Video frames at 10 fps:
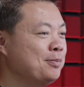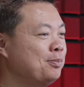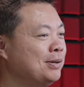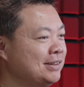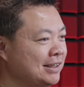
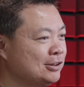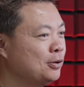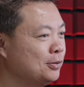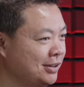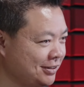But yeah. that's a whole
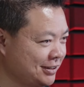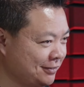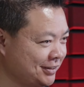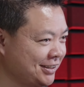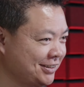nother
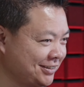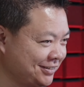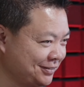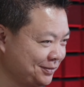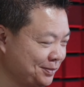conversation.
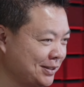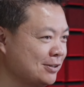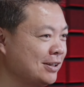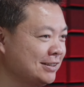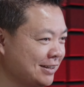Yeah. But so
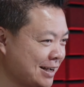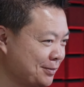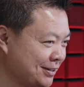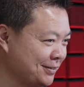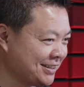let's elaborate yeah,
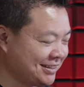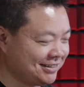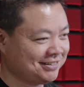on what So for is.